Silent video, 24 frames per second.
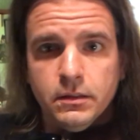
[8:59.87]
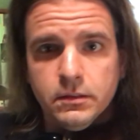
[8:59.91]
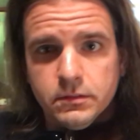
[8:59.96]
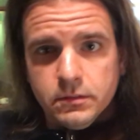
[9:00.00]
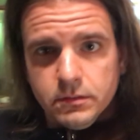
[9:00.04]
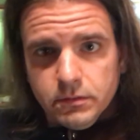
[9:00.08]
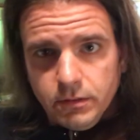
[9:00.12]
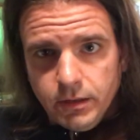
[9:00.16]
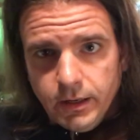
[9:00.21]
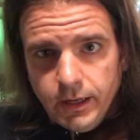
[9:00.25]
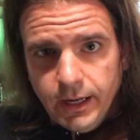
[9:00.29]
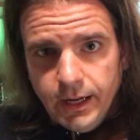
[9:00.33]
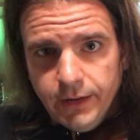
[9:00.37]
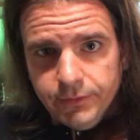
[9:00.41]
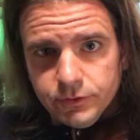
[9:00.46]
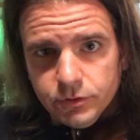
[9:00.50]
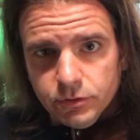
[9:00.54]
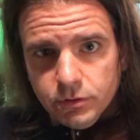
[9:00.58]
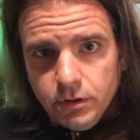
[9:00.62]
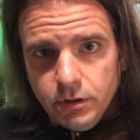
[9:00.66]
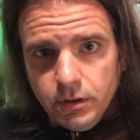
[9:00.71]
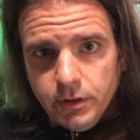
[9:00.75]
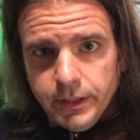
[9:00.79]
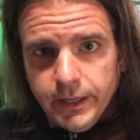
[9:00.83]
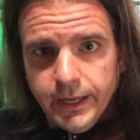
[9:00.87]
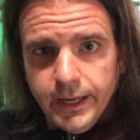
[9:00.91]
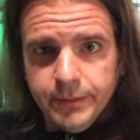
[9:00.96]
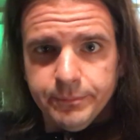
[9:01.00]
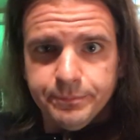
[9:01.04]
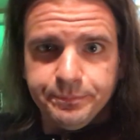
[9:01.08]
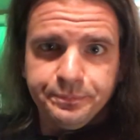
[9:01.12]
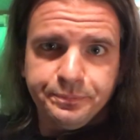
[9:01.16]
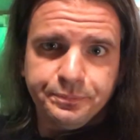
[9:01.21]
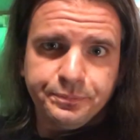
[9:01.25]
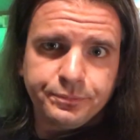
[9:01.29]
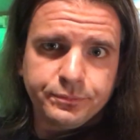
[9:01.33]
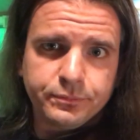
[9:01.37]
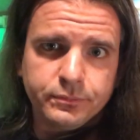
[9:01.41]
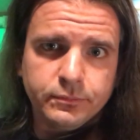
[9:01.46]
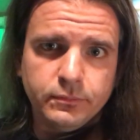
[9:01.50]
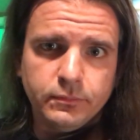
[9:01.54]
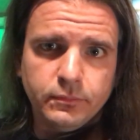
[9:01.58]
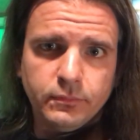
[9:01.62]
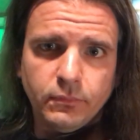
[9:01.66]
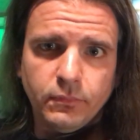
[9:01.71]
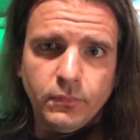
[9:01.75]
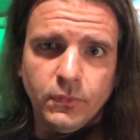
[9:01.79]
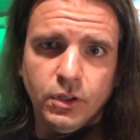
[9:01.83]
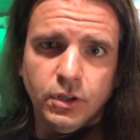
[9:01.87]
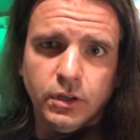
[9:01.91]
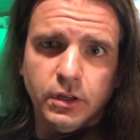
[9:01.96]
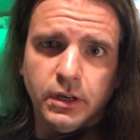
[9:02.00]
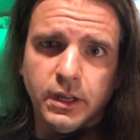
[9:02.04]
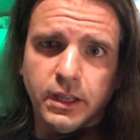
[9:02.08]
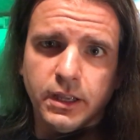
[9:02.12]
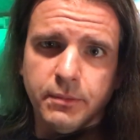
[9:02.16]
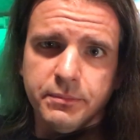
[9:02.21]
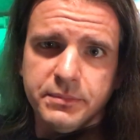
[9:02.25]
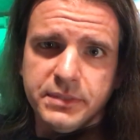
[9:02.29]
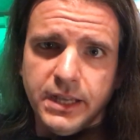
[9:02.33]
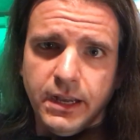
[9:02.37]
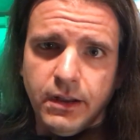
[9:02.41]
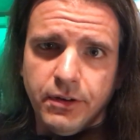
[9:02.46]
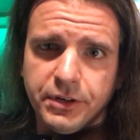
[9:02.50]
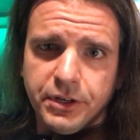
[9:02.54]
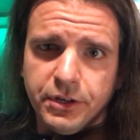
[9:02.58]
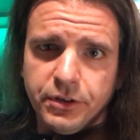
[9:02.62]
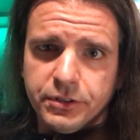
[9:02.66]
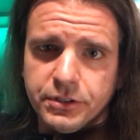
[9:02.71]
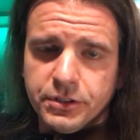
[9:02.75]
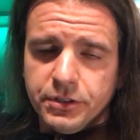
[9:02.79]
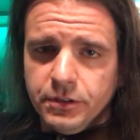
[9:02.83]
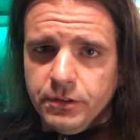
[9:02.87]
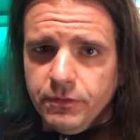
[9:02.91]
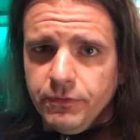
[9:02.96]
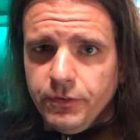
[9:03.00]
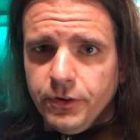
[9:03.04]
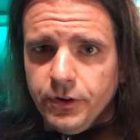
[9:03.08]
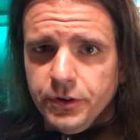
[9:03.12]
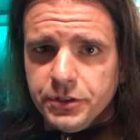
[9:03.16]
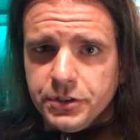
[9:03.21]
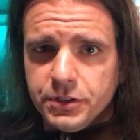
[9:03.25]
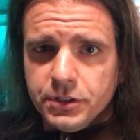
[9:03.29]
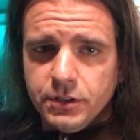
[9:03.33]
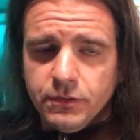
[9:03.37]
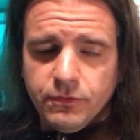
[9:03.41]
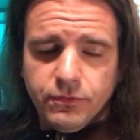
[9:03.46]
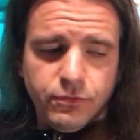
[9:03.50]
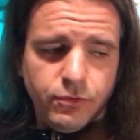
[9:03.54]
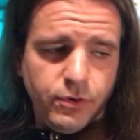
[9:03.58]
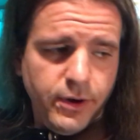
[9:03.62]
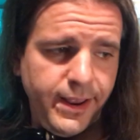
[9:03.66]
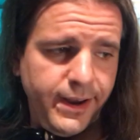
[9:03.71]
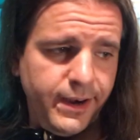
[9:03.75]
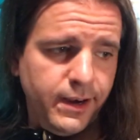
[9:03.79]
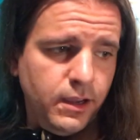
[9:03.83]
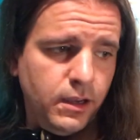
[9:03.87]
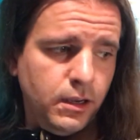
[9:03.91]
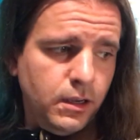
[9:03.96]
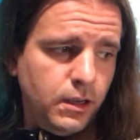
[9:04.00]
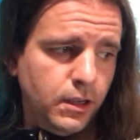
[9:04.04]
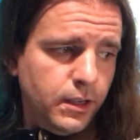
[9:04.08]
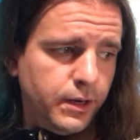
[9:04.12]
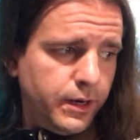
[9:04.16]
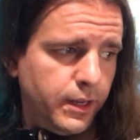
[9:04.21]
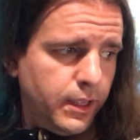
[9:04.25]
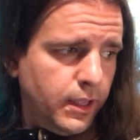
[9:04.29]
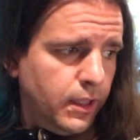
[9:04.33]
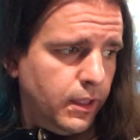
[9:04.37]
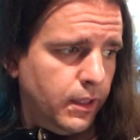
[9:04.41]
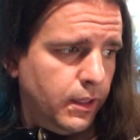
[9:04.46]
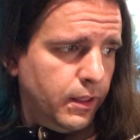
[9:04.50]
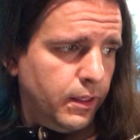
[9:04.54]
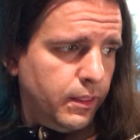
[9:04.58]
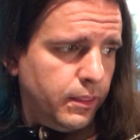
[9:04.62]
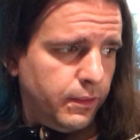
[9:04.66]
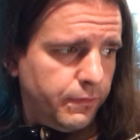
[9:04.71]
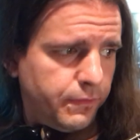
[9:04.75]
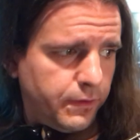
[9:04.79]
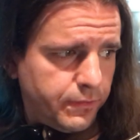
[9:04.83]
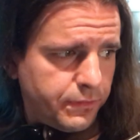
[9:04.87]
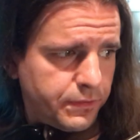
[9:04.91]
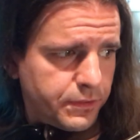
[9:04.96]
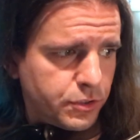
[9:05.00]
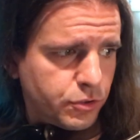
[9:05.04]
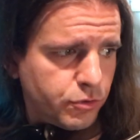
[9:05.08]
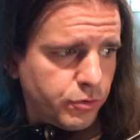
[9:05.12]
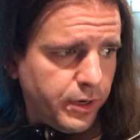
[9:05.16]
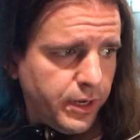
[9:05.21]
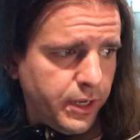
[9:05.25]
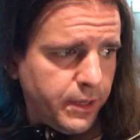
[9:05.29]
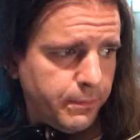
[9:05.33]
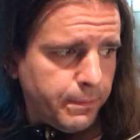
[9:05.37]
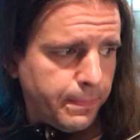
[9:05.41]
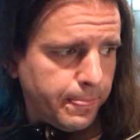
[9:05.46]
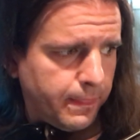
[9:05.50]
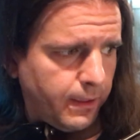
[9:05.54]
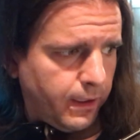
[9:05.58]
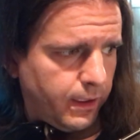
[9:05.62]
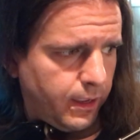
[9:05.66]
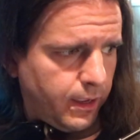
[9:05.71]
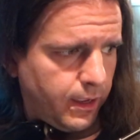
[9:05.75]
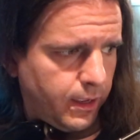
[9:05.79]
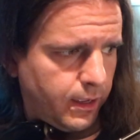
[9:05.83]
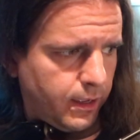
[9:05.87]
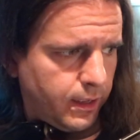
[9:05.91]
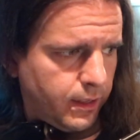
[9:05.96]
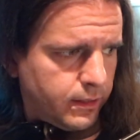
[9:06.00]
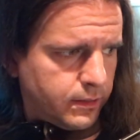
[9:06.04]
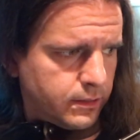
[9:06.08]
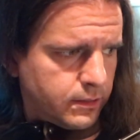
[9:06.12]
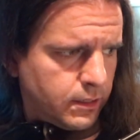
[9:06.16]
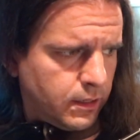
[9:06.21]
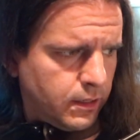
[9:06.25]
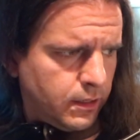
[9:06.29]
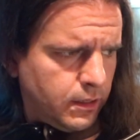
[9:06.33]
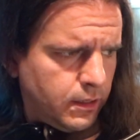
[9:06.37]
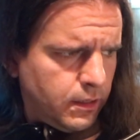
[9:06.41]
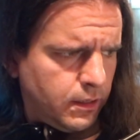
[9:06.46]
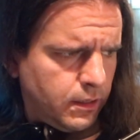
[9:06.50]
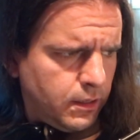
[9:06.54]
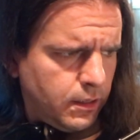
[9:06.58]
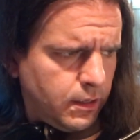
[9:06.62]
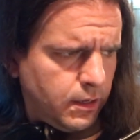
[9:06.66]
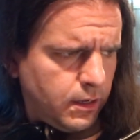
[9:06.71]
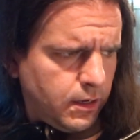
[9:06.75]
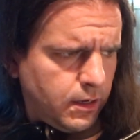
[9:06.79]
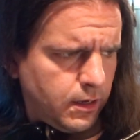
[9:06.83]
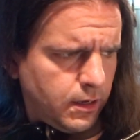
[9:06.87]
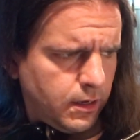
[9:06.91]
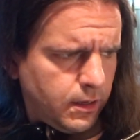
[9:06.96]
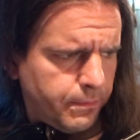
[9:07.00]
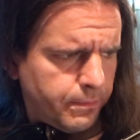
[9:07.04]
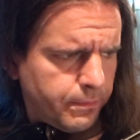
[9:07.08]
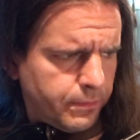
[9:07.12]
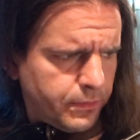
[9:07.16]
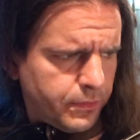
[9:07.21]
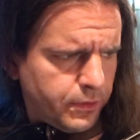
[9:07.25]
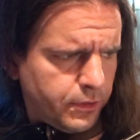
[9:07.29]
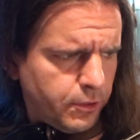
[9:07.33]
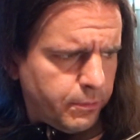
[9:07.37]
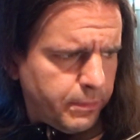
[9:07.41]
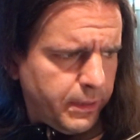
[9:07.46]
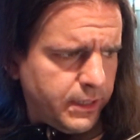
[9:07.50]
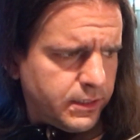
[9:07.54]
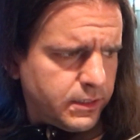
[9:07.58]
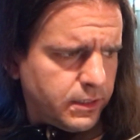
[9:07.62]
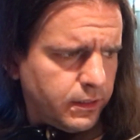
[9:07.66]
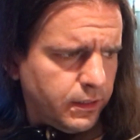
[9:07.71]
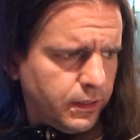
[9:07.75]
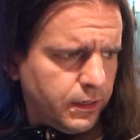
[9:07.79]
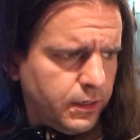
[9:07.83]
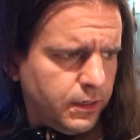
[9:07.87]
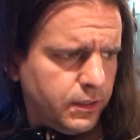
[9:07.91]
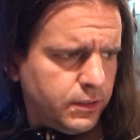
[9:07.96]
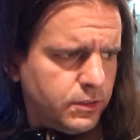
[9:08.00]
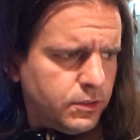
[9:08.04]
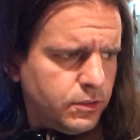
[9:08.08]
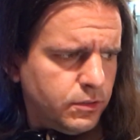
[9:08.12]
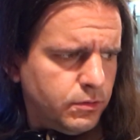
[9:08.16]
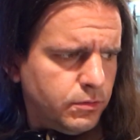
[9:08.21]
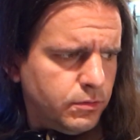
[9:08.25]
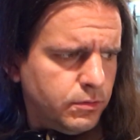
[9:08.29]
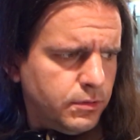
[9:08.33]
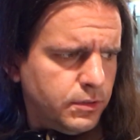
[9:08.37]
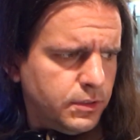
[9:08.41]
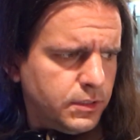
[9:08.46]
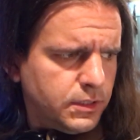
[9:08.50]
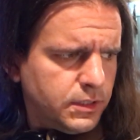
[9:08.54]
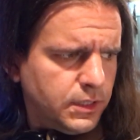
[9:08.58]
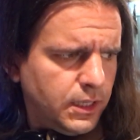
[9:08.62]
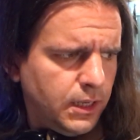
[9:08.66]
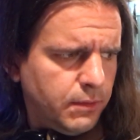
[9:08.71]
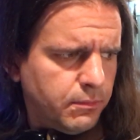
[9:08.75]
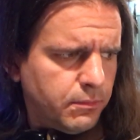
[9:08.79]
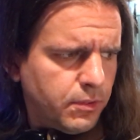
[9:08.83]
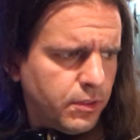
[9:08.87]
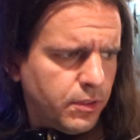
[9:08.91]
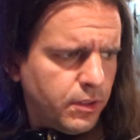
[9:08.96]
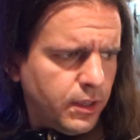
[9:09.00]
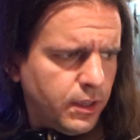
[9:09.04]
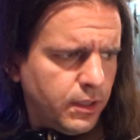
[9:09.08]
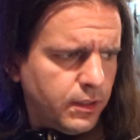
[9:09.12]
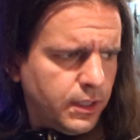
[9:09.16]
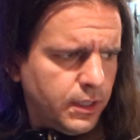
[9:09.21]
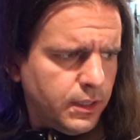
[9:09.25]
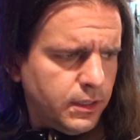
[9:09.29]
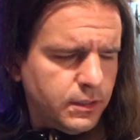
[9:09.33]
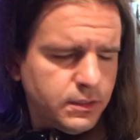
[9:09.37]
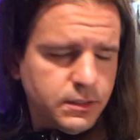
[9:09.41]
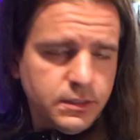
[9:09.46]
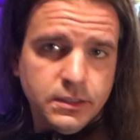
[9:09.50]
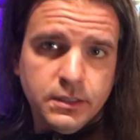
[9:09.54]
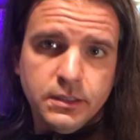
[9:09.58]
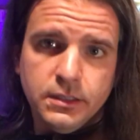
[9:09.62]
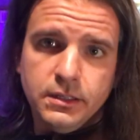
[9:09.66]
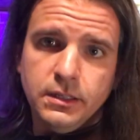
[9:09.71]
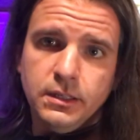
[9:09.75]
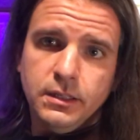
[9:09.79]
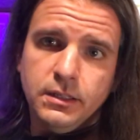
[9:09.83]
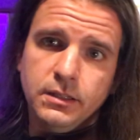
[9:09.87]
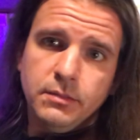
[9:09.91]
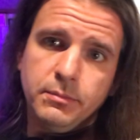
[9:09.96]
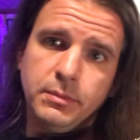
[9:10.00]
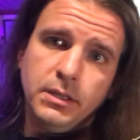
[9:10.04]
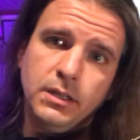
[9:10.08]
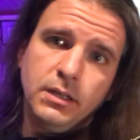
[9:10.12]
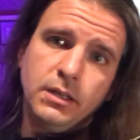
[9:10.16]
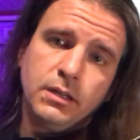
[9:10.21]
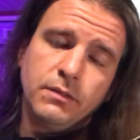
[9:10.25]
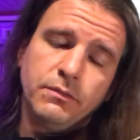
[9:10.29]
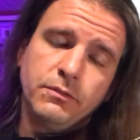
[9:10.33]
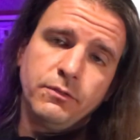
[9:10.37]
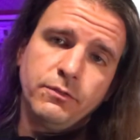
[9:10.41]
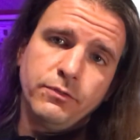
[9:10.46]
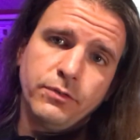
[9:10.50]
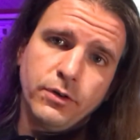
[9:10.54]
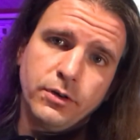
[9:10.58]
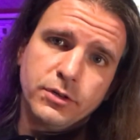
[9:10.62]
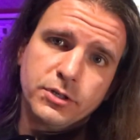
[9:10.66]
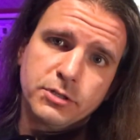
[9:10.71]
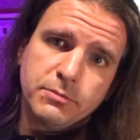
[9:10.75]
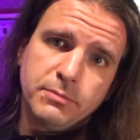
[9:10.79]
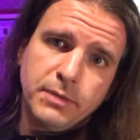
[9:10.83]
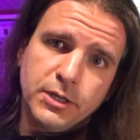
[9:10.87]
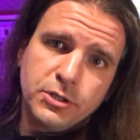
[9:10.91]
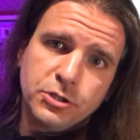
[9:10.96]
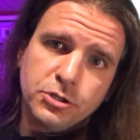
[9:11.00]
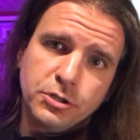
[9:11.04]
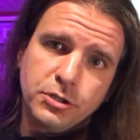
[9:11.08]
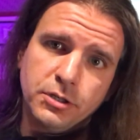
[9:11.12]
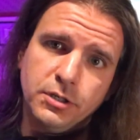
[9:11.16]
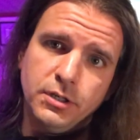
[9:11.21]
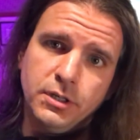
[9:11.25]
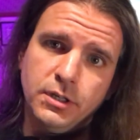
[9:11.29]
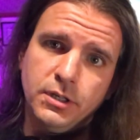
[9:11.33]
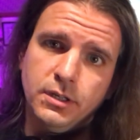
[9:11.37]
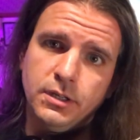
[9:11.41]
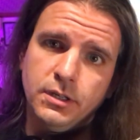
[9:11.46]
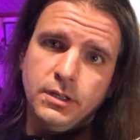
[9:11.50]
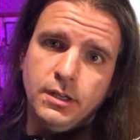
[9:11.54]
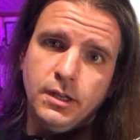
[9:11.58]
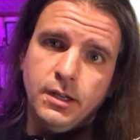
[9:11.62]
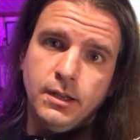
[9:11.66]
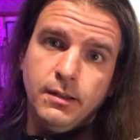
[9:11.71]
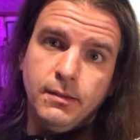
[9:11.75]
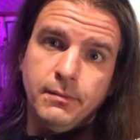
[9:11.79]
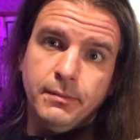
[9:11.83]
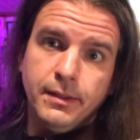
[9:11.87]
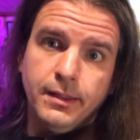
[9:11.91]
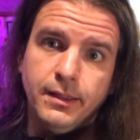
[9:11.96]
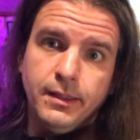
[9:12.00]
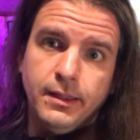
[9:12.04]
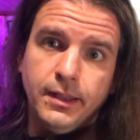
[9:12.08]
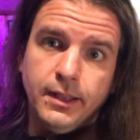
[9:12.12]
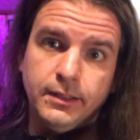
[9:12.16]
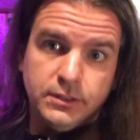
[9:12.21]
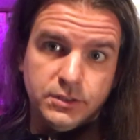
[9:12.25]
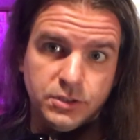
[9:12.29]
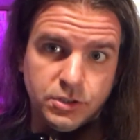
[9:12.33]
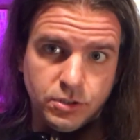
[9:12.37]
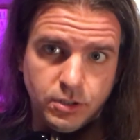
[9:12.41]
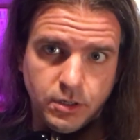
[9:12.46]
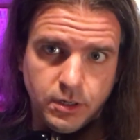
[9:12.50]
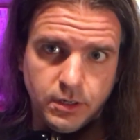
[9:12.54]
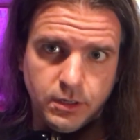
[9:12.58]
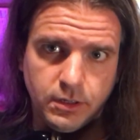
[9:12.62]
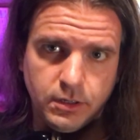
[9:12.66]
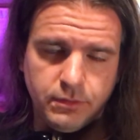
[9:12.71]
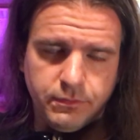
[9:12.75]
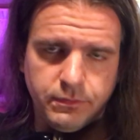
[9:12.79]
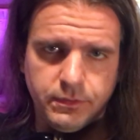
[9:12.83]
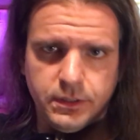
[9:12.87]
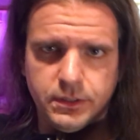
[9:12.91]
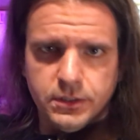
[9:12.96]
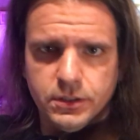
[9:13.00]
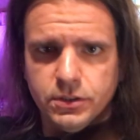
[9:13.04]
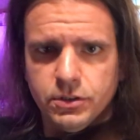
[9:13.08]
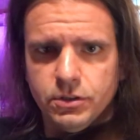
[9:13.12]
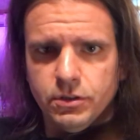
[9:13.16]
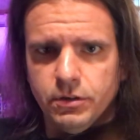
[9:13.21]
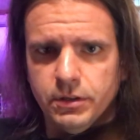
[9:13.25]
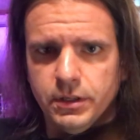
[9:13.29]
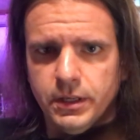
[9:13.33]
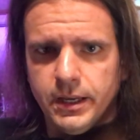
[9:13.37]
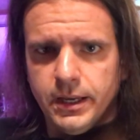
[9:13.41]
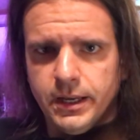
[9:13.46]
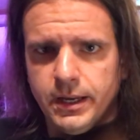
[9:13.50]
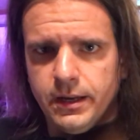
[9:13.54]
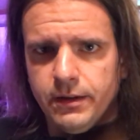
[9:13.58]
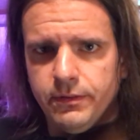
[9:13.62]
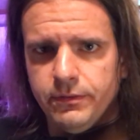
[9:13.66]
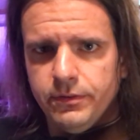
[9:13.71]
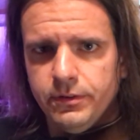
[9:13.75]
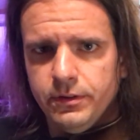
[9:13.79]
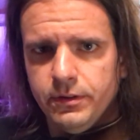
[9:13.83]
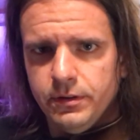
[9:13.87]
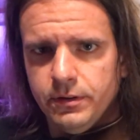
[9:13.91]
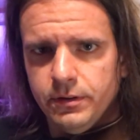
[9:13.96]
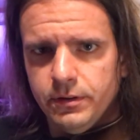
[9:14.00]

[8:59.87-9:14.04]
So after all that, you're going to come down here to the first fret on the fifth string and um, you're basically going to do the same thing that you did in the beginning of the first measure um, at the start of this. So you have